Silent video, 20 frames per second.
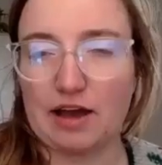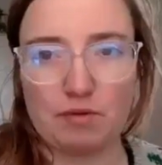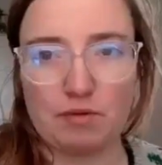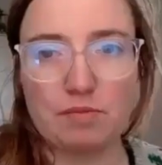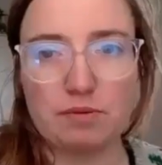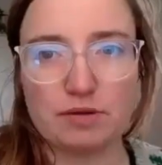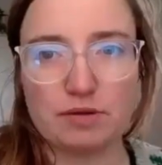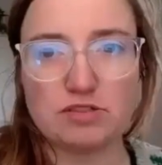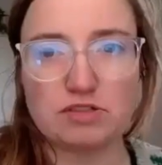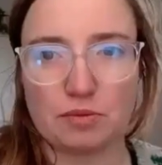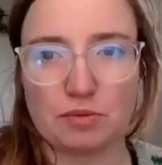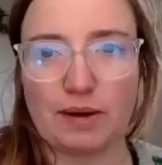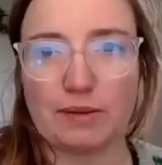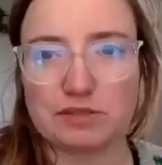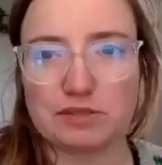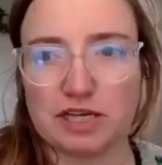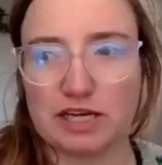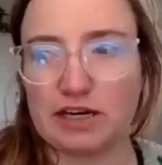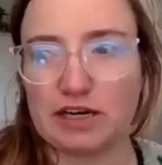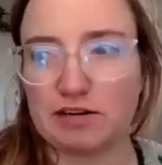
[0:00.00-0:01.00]
I will build your
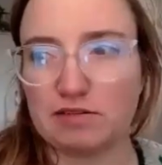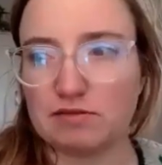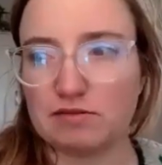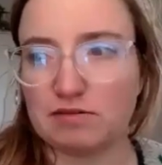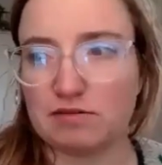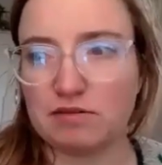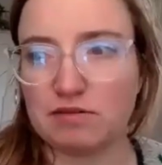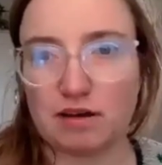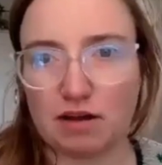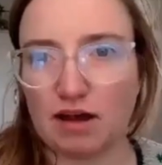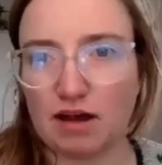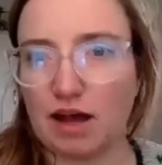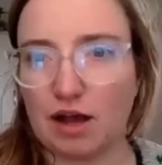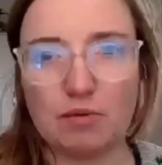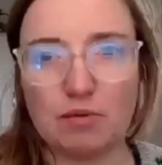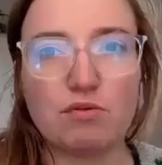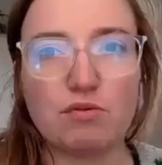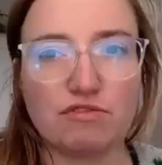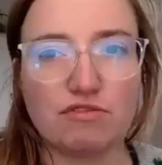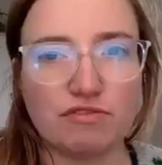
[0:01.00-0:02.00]
website.
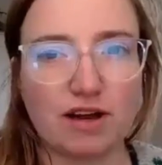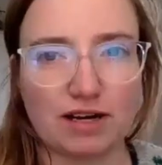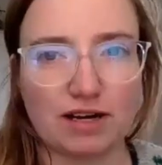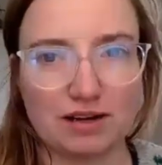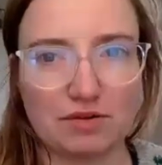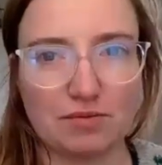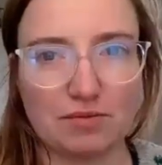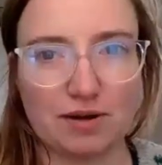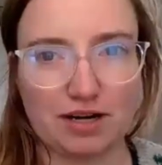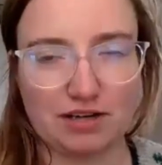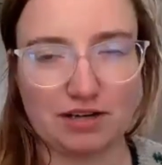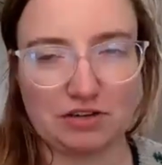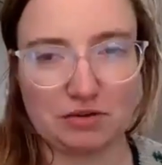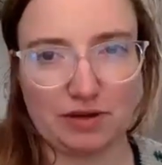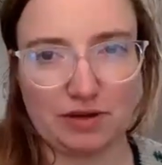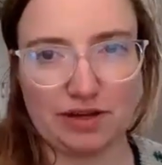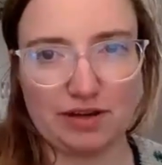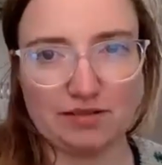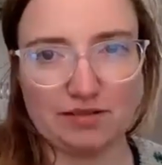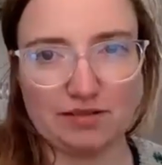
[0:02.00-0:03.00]
I will find a way to
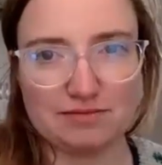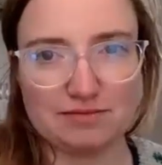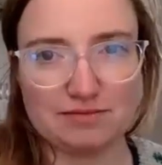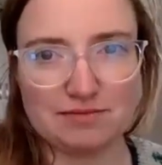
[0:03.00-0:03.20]
do it.